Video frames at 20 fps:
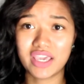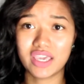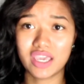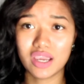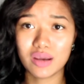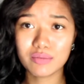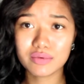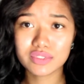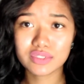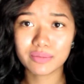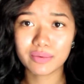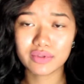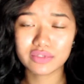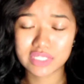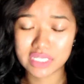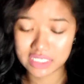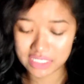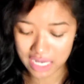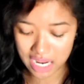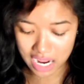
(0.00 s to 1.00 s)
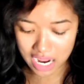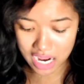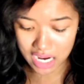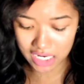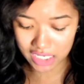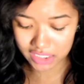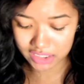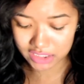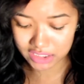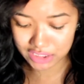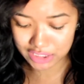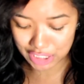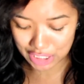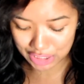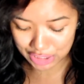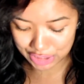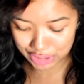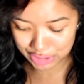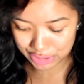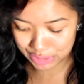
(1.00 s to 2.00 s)
camera's about to die, so...
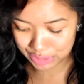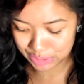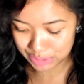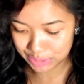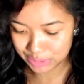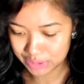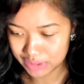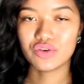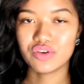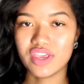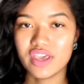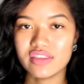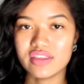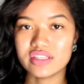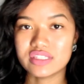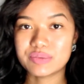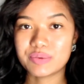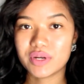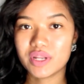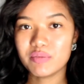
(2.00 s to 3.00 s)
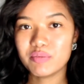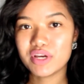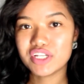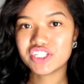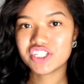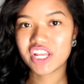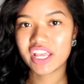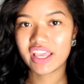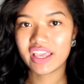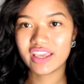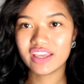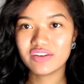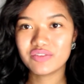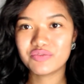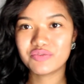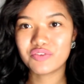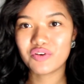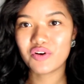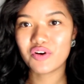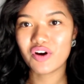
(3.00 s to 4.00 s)
But yeah, that's pretty much it
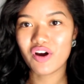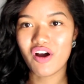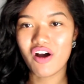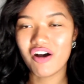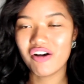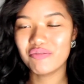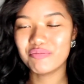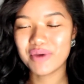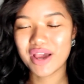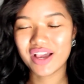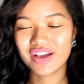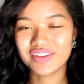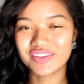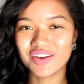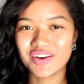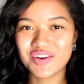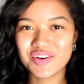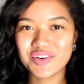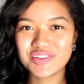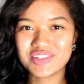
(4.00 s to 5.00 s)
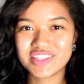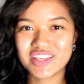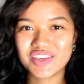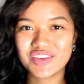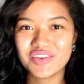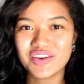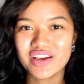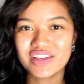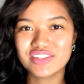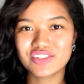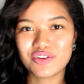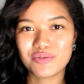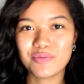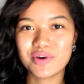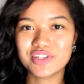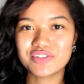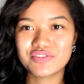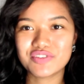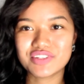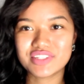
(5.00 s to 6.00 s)
for all of my clothes. Thank you guys so
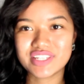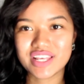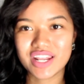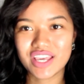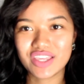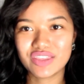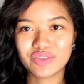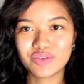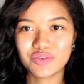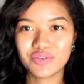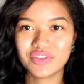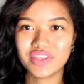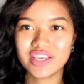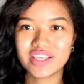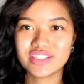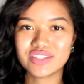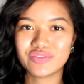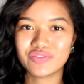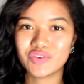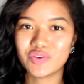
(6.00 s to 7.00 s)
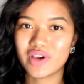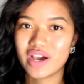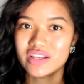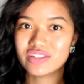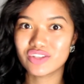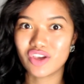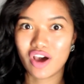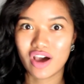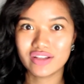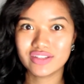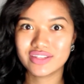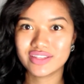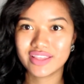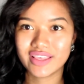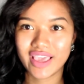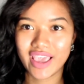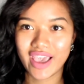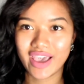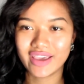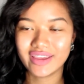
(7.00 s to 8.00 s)
much for sitting through this. If you guys got to
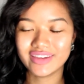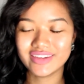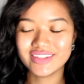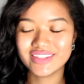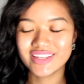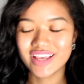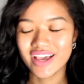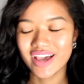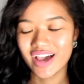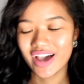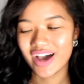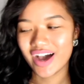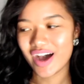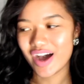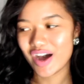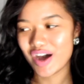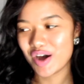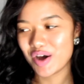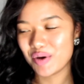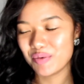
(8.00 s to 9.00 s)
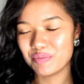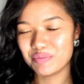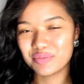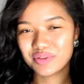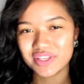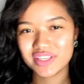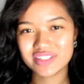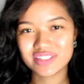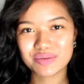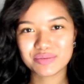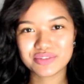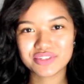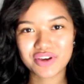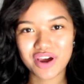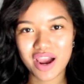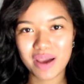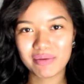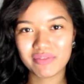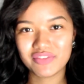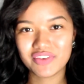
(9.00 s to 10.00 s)
the end, um, please
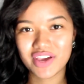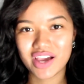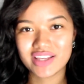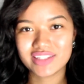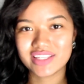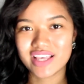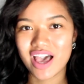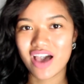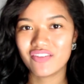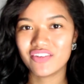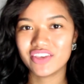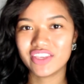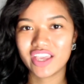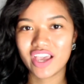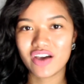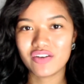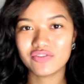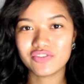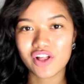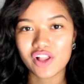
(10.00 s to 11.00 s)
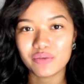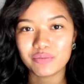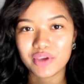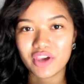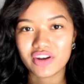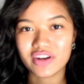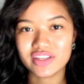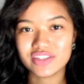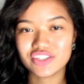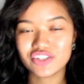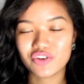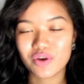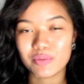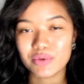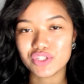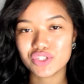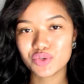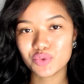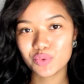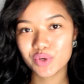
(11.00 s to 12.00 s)
subscribe if you guys haven't yet. Follow me on Instagram
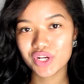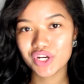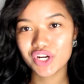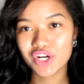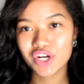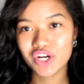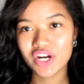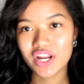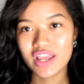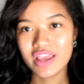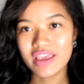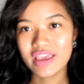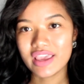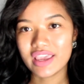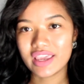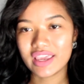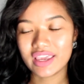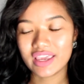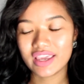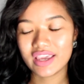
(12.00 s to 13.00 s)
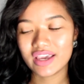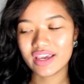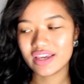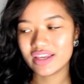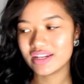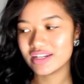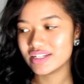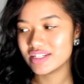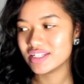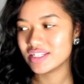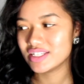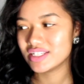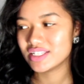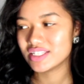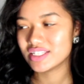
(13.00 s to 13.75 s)
and Twitter. And